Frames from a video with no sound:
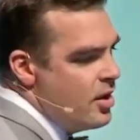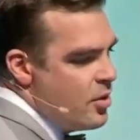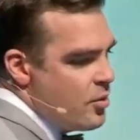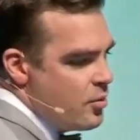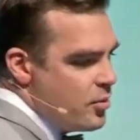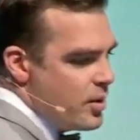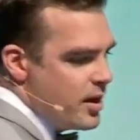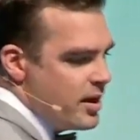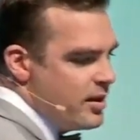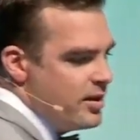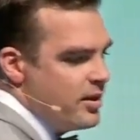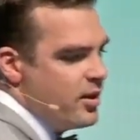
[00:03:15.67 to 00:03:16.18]

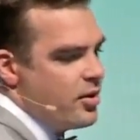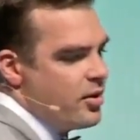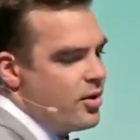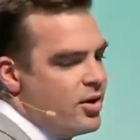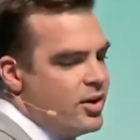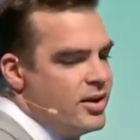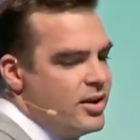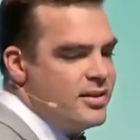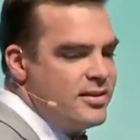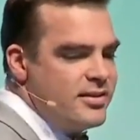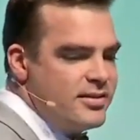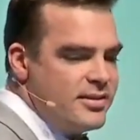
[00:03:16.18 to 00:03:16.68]
we're in the
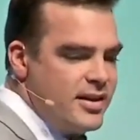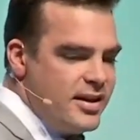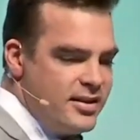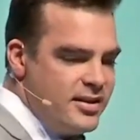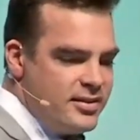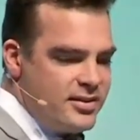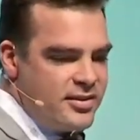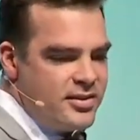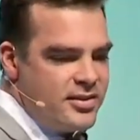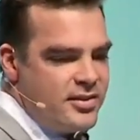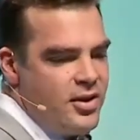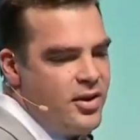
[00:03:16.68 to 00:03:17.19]
early
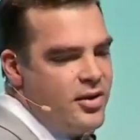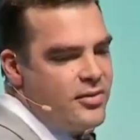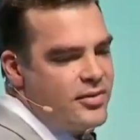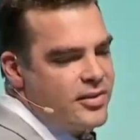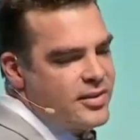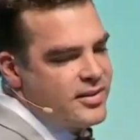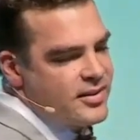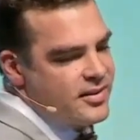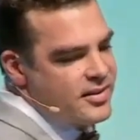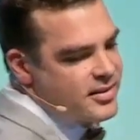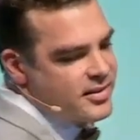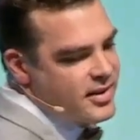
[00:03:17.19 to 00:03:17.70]
stages of a
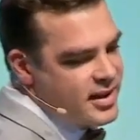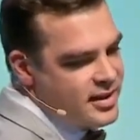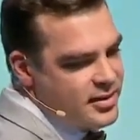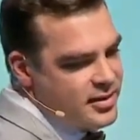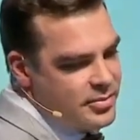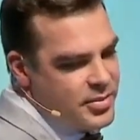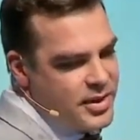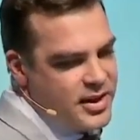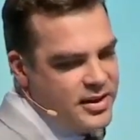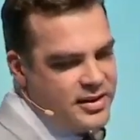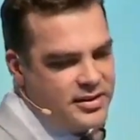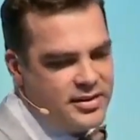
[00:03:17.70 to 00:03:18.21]

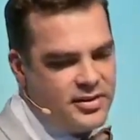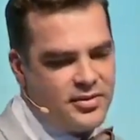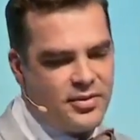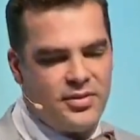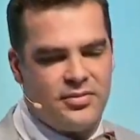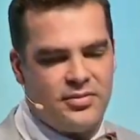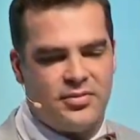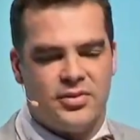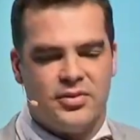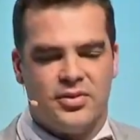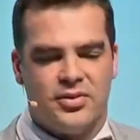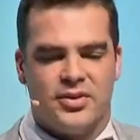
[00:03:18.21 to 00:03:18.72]
sustainability
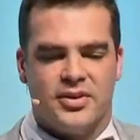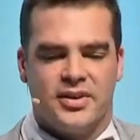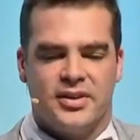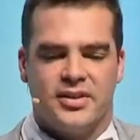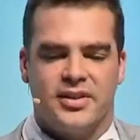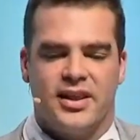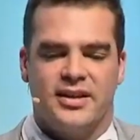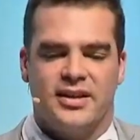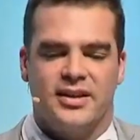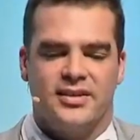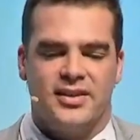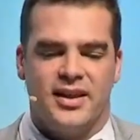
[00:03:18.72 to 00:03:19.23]
revolution
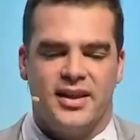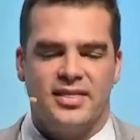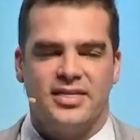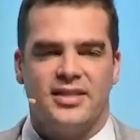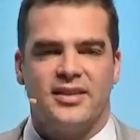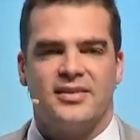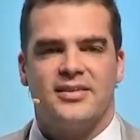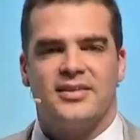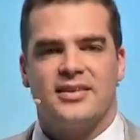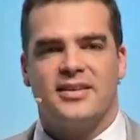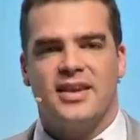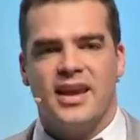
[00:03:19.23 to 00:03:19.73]
that is at the
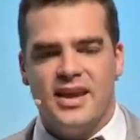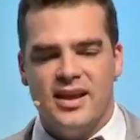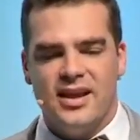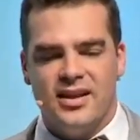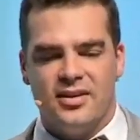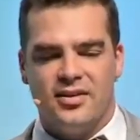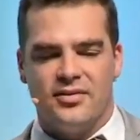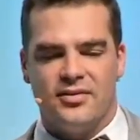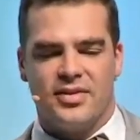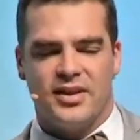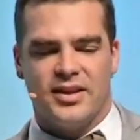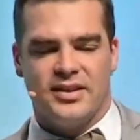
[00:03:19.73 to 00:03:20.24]
scale
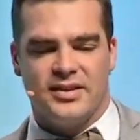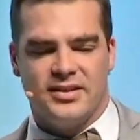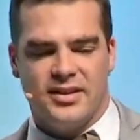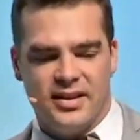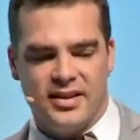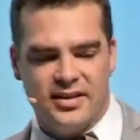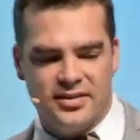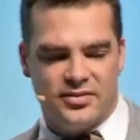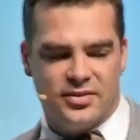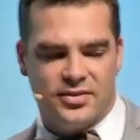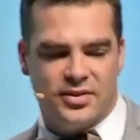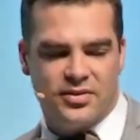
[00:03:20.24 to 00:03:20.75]
of the
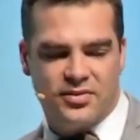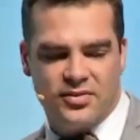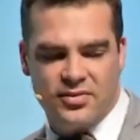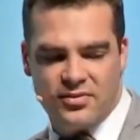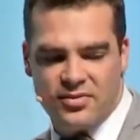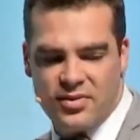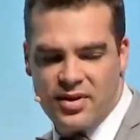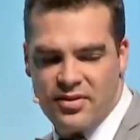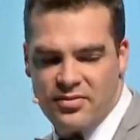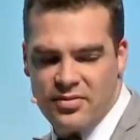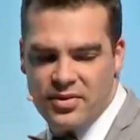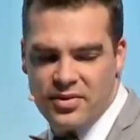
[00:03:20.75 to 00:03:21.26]
Industrial
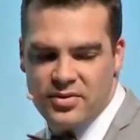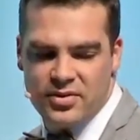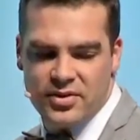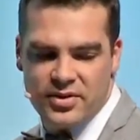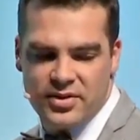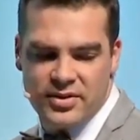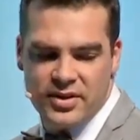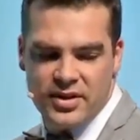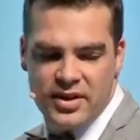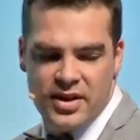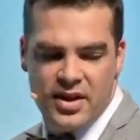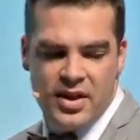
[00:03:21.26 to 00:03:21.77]

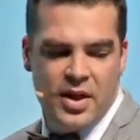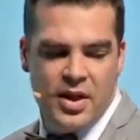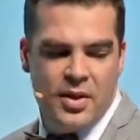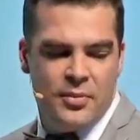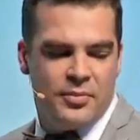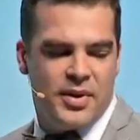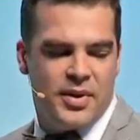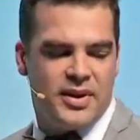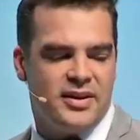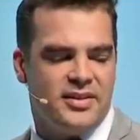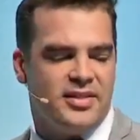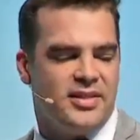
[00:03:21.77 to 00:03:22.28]
Revolution,
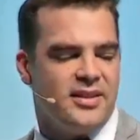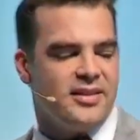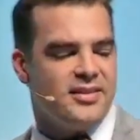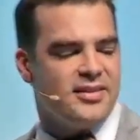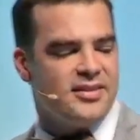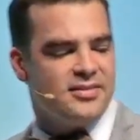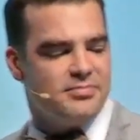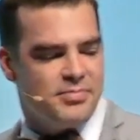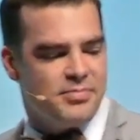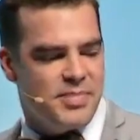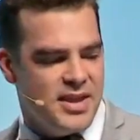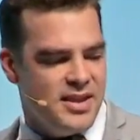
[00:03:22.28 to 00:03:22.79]
but at the
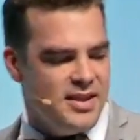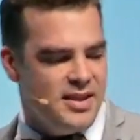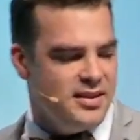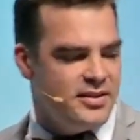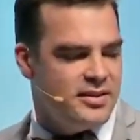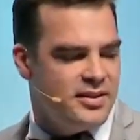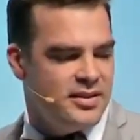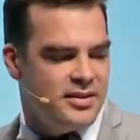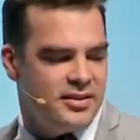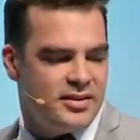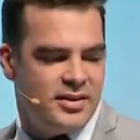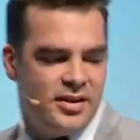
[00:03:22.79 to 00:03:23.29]
speed
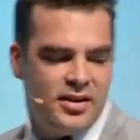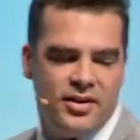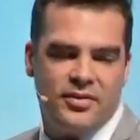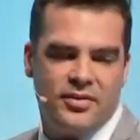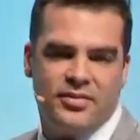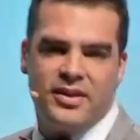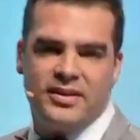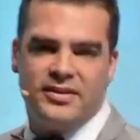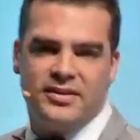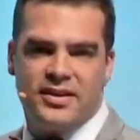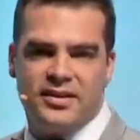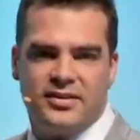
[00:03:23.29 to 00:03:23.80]
of
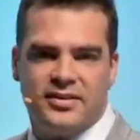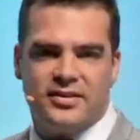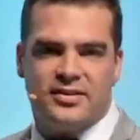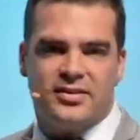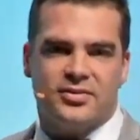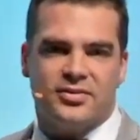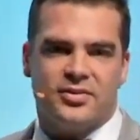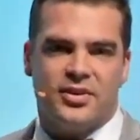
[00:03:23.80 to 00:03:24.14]
the digital